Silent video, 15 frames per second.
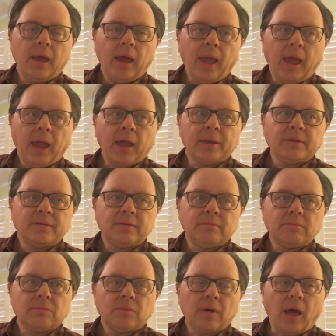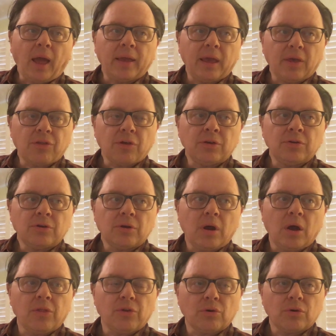And I guess under
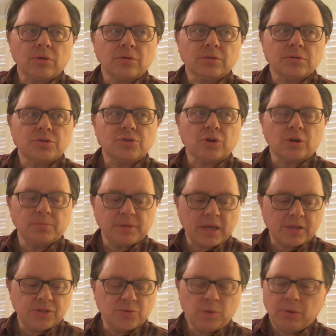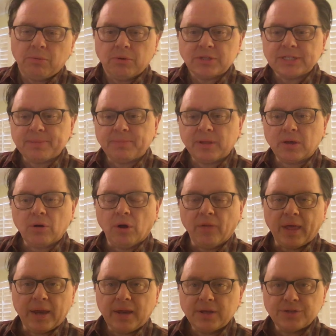other circumstances, we would simply call
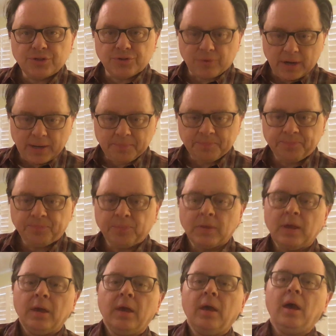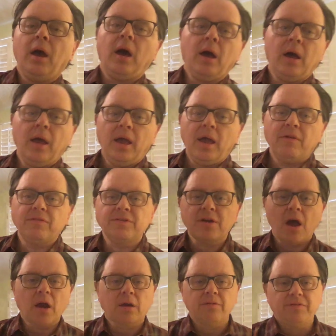that history. And
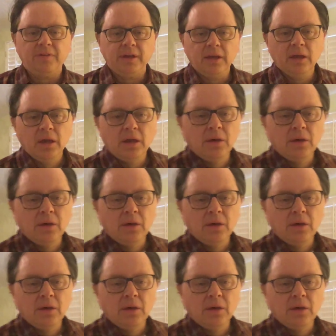photography,